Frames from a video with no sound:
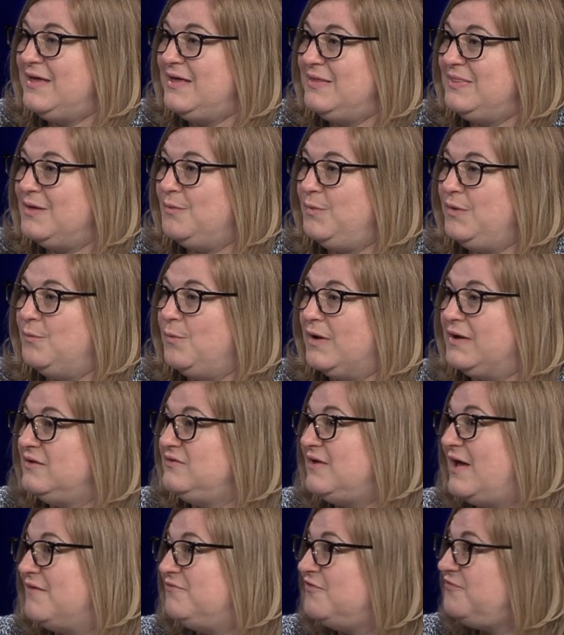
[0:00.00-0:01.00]
that we wanted
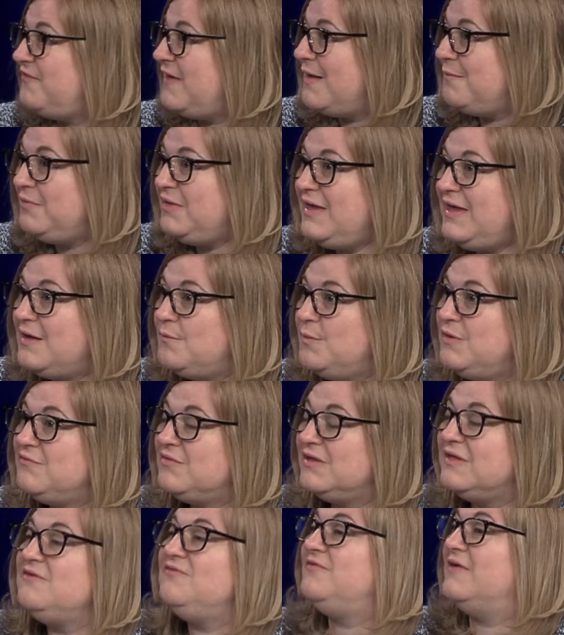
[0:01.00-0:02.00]
to have a family, and we
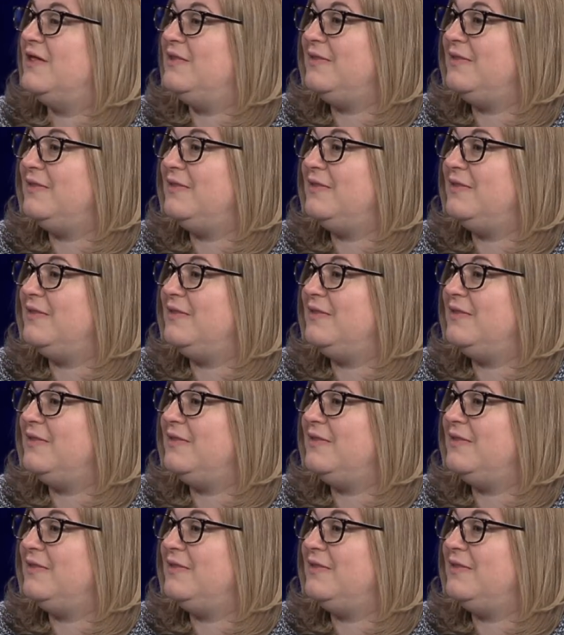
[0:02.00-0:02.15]
really felt